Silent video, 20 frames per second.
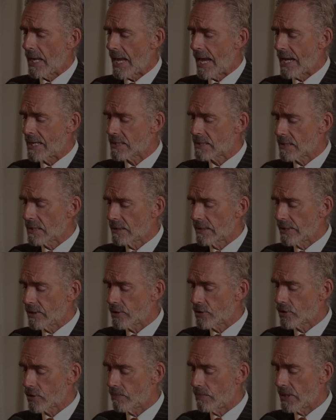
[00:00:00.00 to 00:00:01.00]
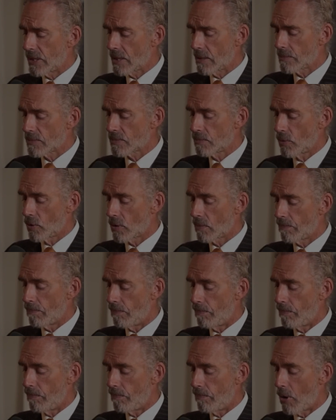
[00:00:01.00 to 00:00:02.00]
as the literature becomes more
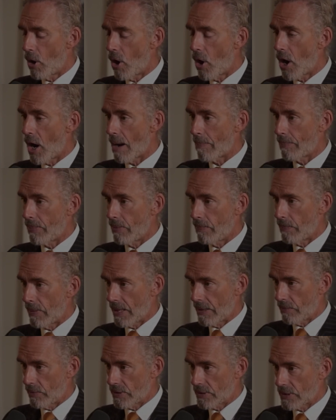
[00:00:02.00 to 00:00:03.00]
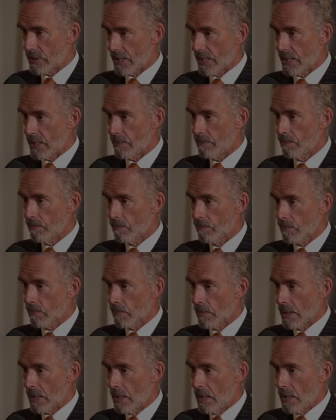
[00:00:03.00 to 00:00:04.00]
pop, I would say,
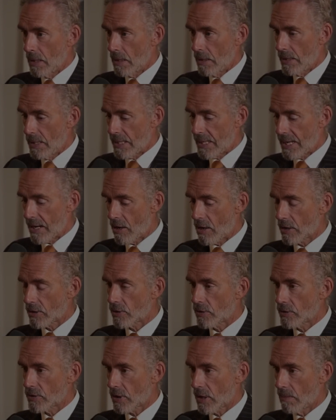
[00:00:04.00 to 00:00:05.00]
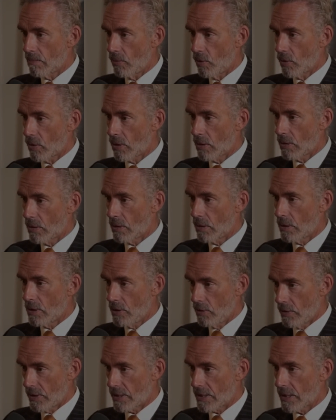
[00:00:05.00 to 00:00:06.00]
the characters are more
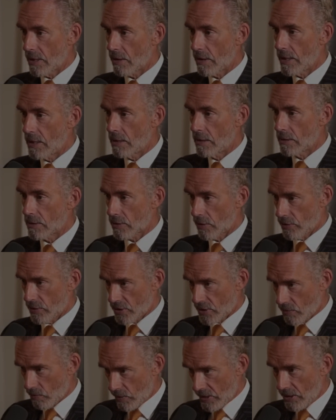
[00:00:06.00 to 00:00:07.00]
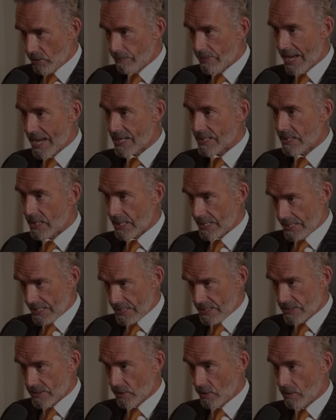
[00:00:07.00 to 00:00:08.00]
unitary. So there's a real bad guy and
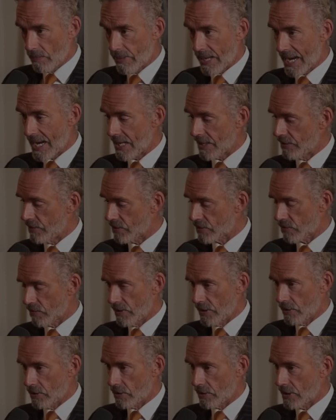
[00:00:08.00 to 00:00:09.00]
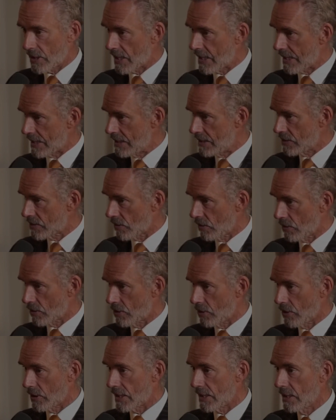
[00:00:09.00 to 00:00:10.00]
he's all bad, and there's a real good guy and he's all
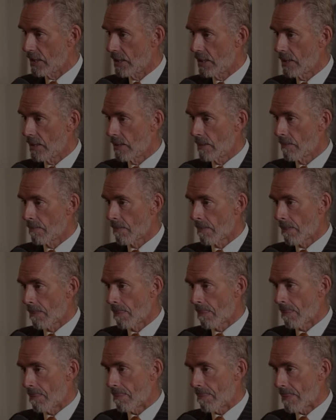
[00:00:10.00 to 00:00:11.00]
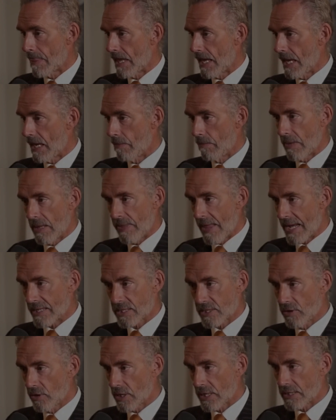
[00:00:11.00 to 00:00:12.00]
good. And
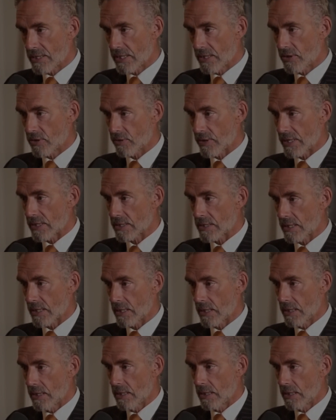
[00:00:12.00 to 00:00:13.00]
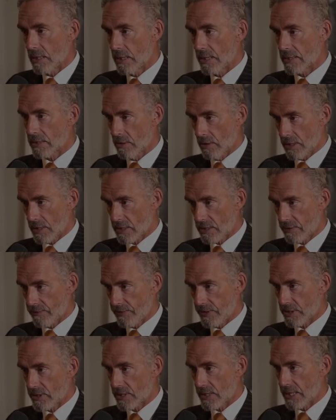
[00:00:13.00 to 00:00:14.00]
that's not as interesting. It's not as
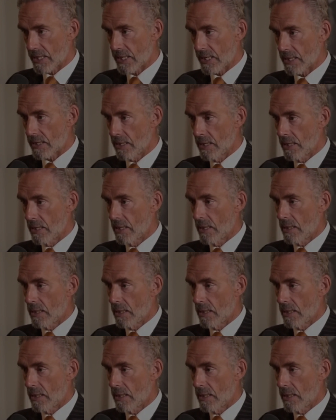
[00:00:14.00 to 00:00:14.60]
sophisticated.